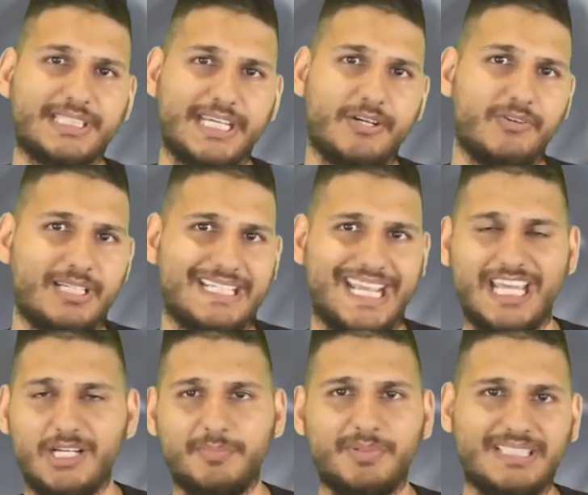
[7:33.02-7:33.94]
scary
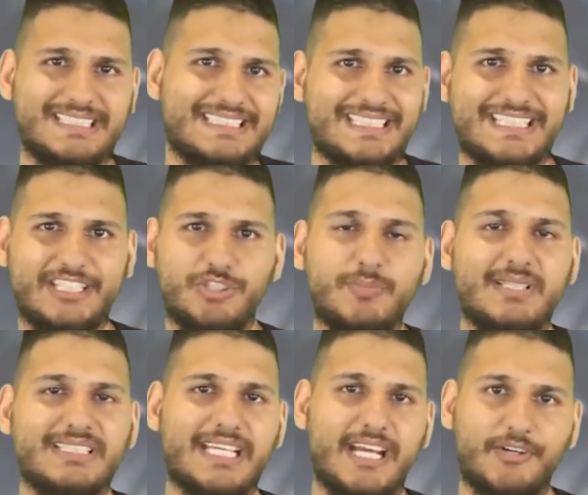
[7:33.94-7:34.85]
cannibalistic
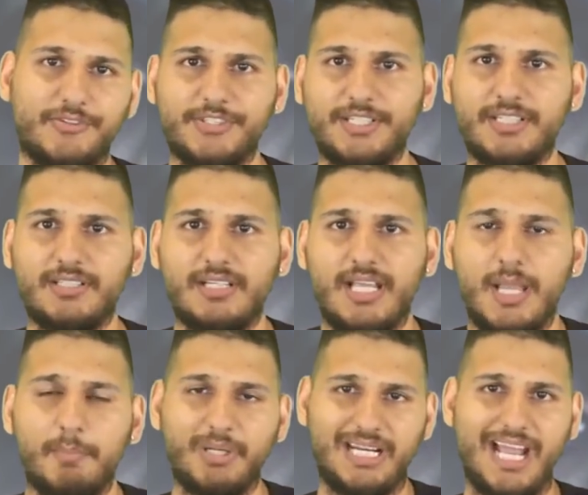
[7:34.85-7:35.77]
humans out there,
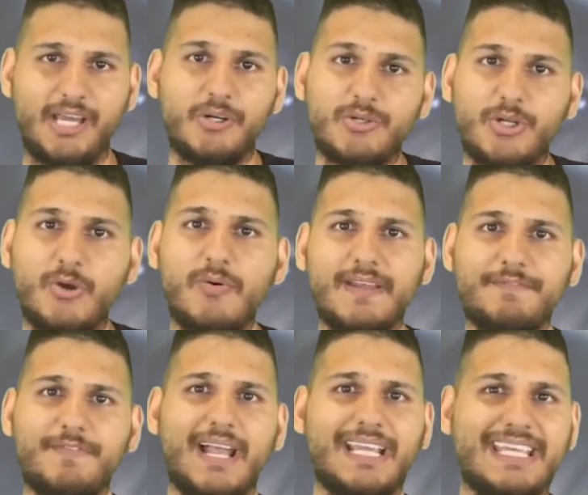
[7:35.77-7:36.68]
but I don't know
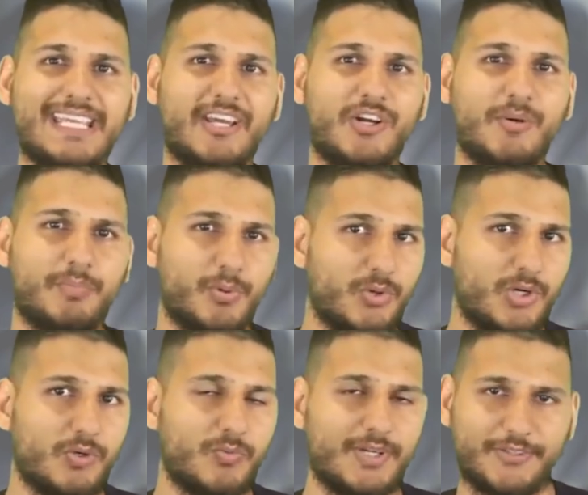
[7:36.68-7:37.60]
if I can get on
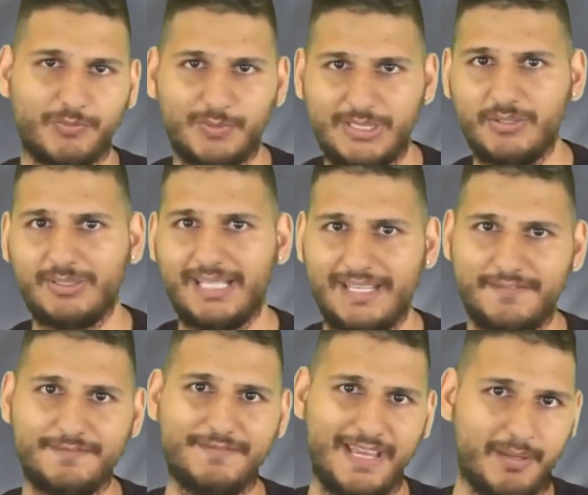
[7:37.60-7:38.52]
board with real
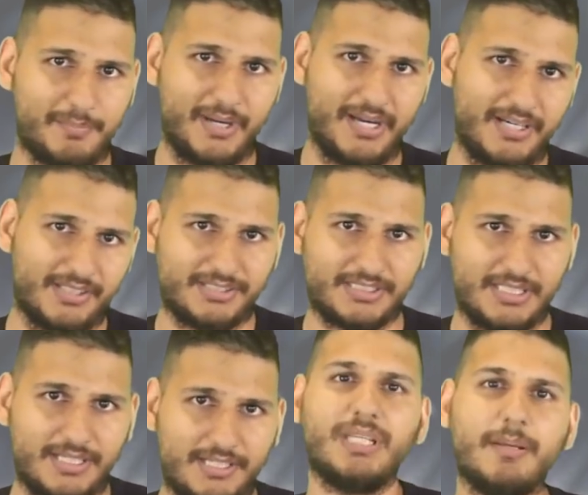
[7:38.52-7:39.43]
life vampires.
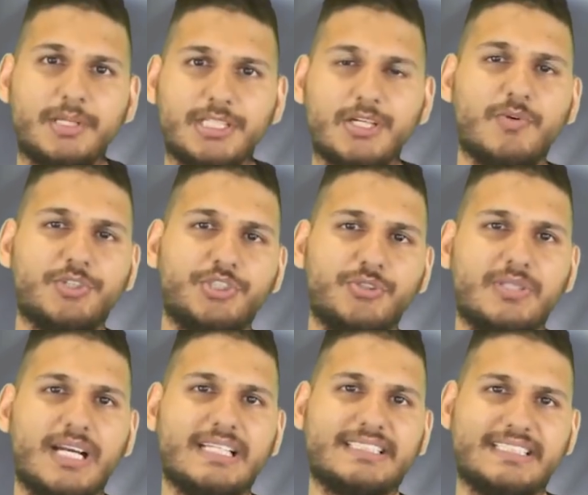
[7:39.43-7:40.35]
But let me know what you
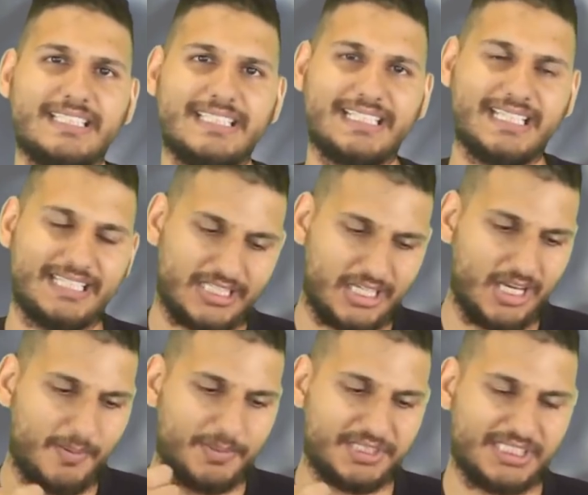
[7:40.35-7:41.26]
guys think in the
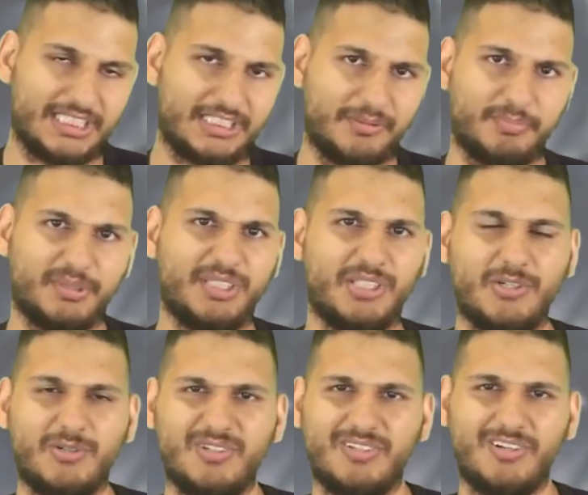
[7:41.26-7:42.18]
comment section
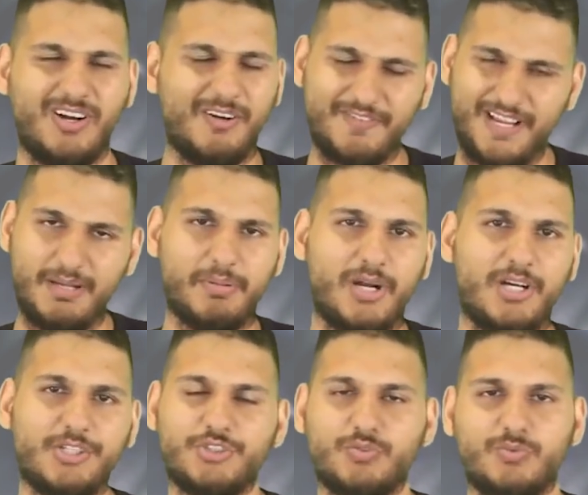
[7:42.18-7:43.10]
below. Are vampires